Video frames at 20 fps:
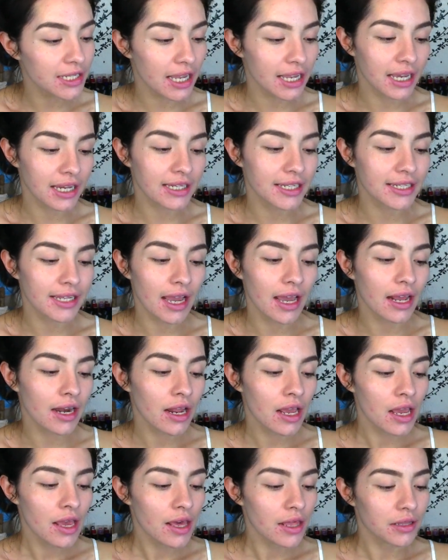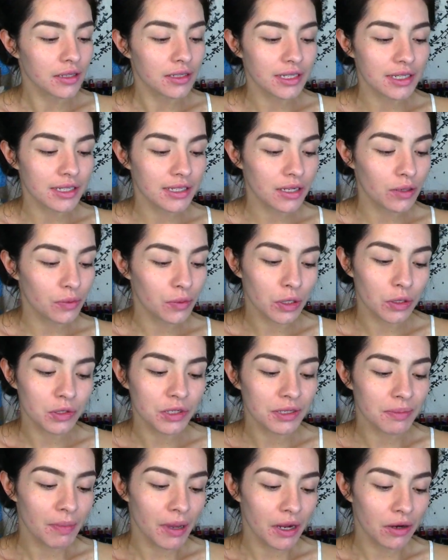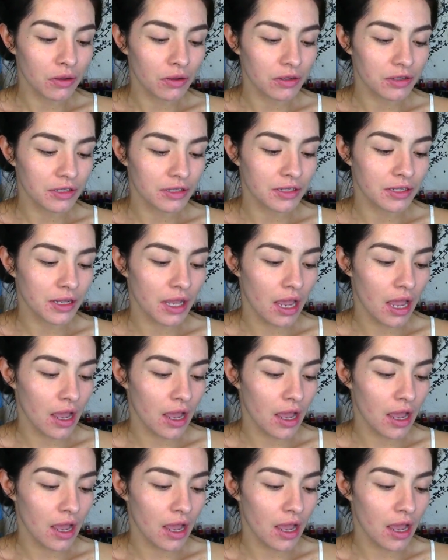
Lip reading: like I said. This is a rose petals,